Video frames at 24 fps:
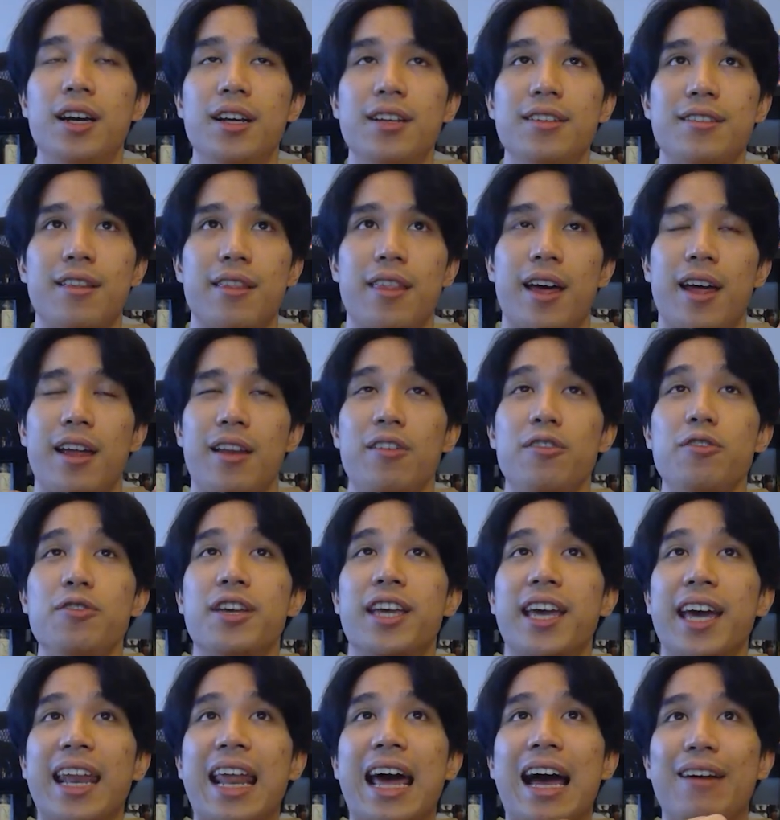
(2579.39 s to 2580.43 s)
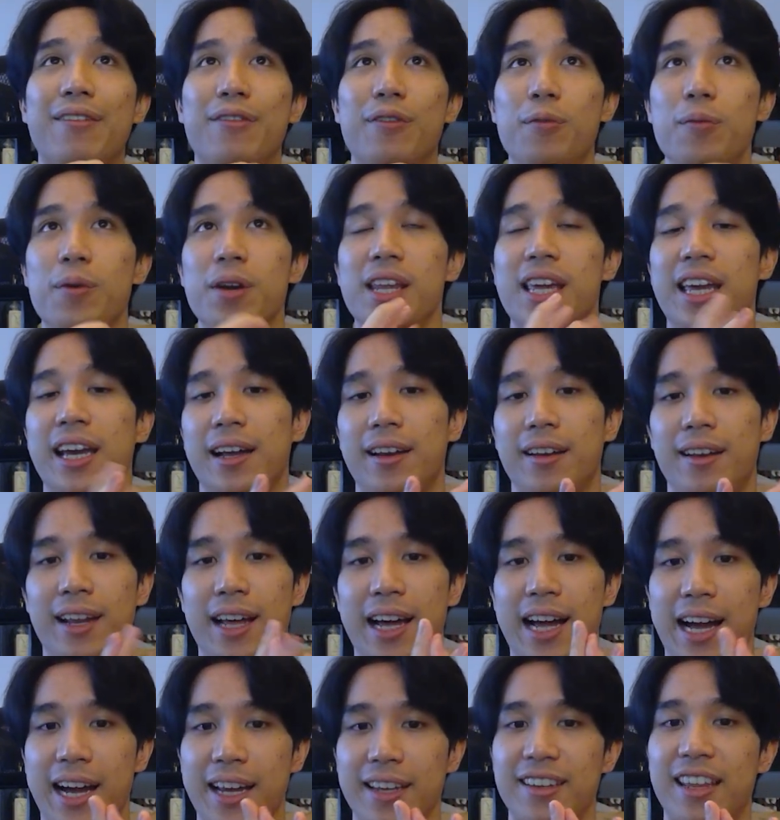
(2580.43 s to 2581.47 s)
so that you can have a really
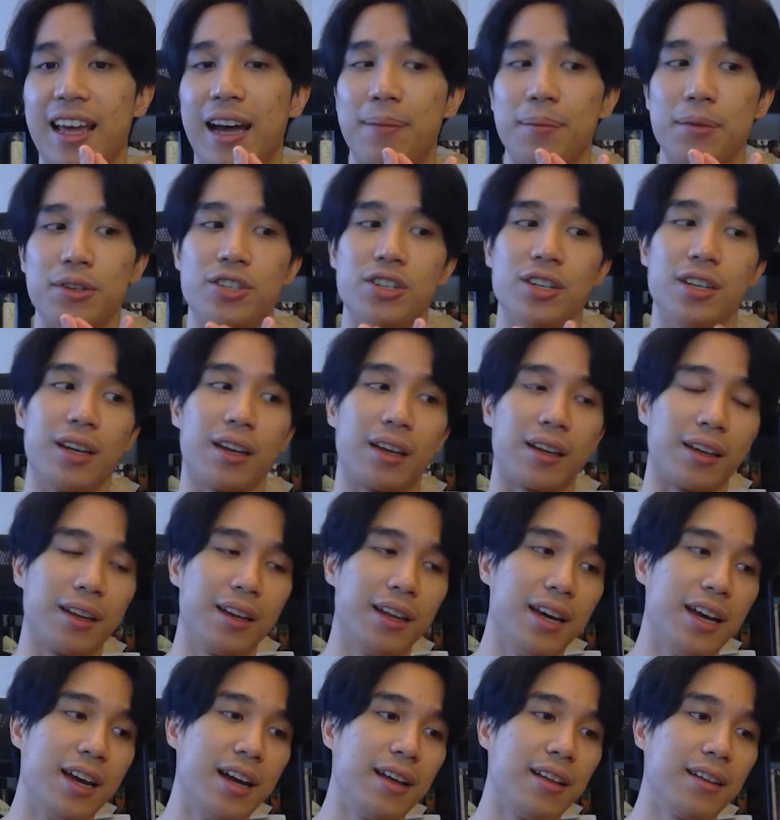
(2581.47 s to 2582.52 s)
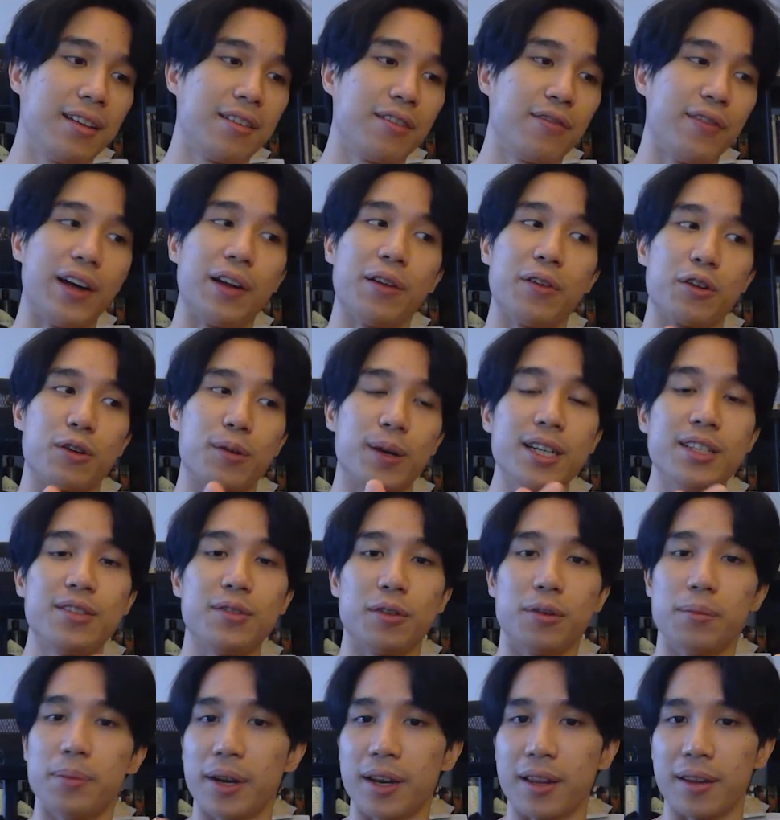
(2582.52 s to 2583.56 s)
high damaging Valiant
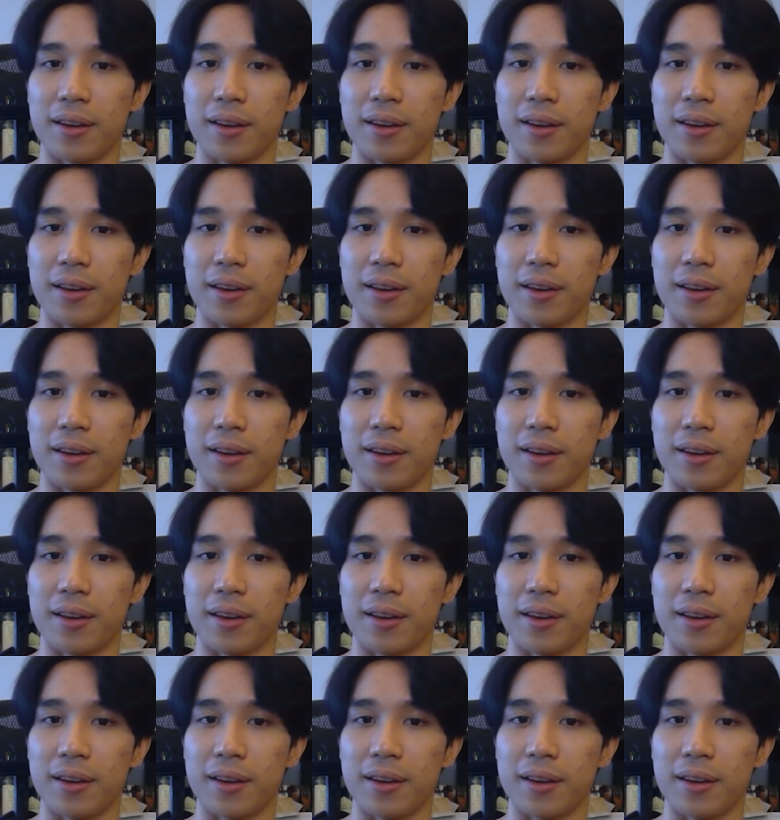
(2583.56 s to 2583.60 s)
Greatsword, but